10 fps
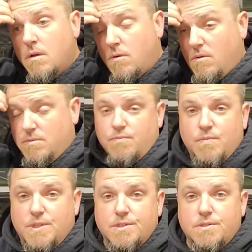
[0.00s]
Well,
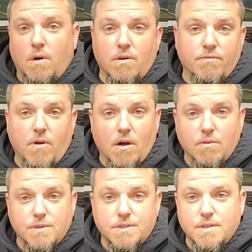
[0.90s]
we just started fall,
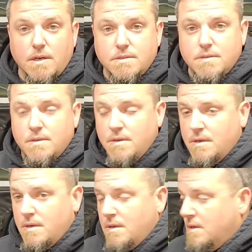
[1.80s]
which sucks
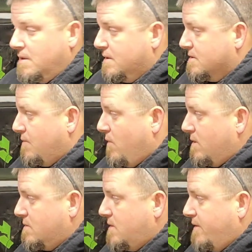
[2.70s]
because I
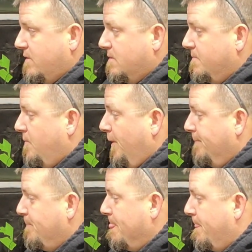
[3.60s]
wanted to drive it, but
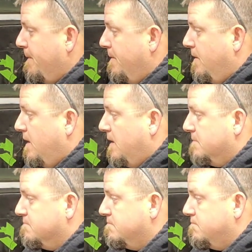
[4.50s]
and
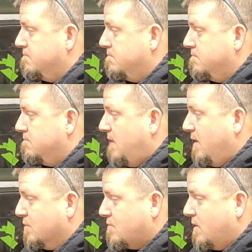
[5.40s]
it
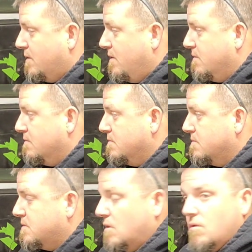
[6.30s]
was running good.
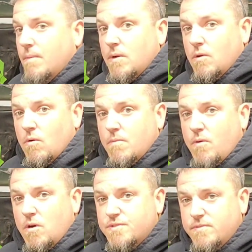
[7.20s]
So I'm gonna order
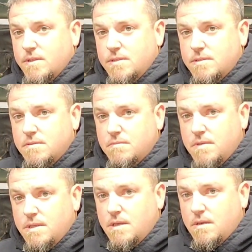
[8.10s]
parts for this
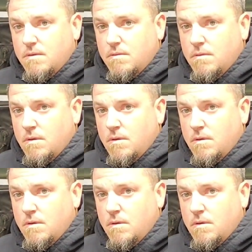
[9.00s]
and then